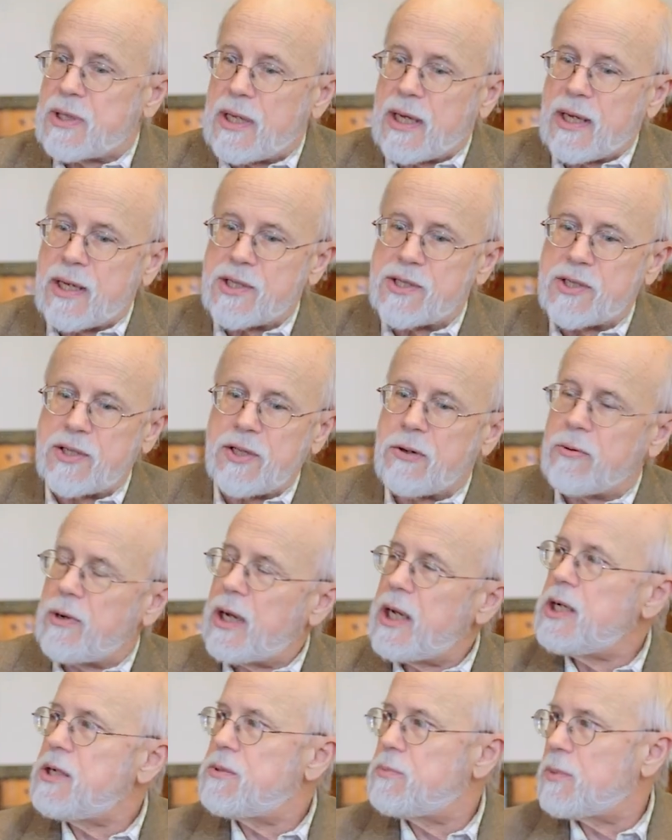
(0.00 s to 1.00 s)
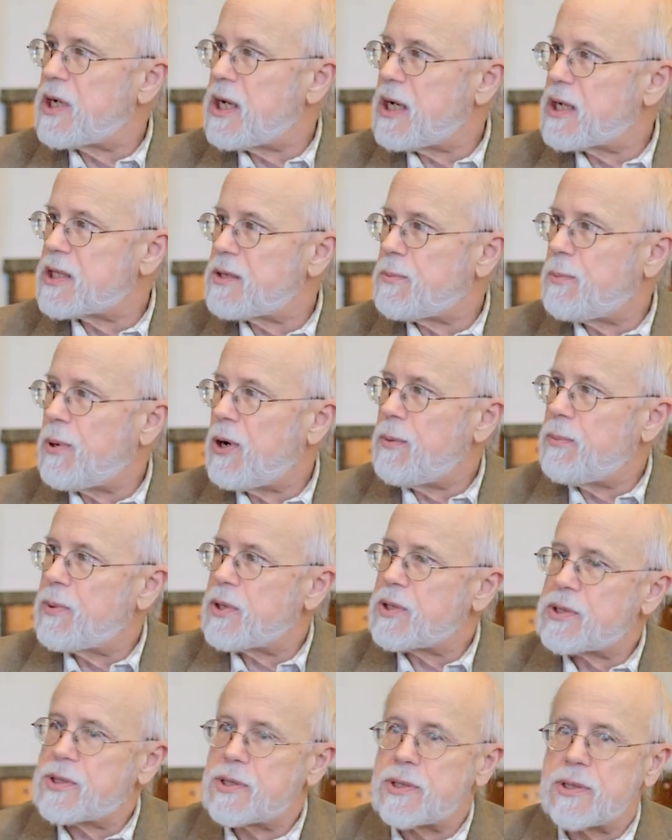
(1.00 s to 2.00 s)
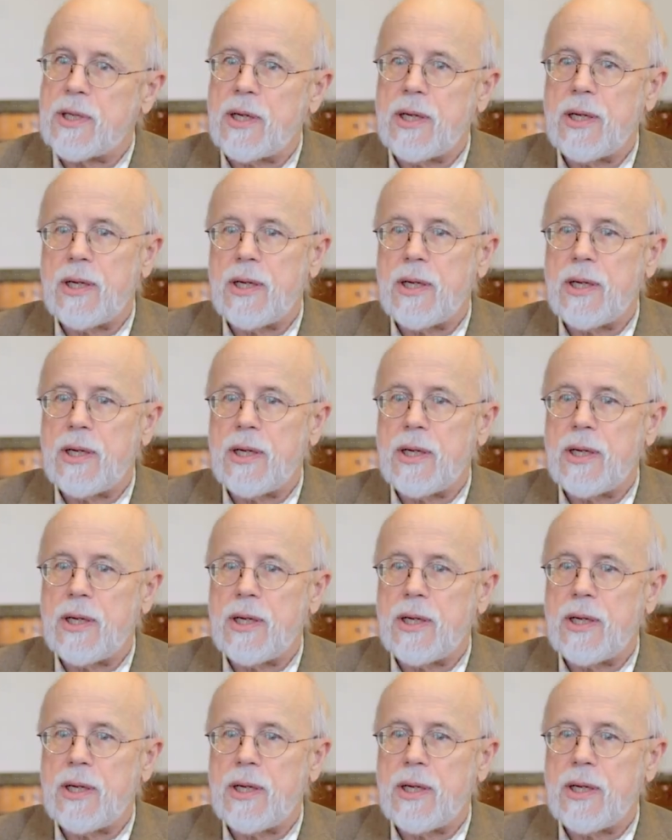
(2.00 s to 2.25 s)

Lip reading: That is, the arrangement has a purpose.